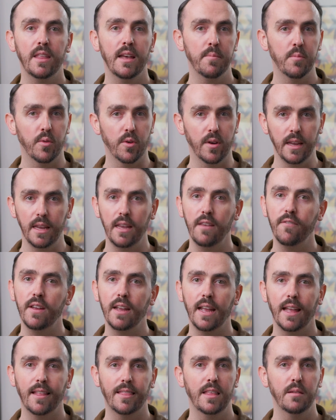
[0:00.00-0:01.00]
them or
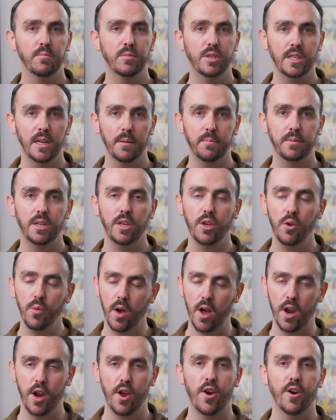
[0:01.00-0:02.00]
even get them shipped to you
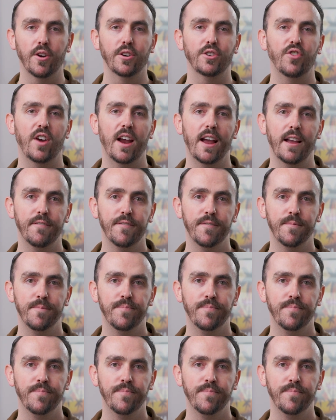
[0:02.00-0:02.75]
on a hard drive.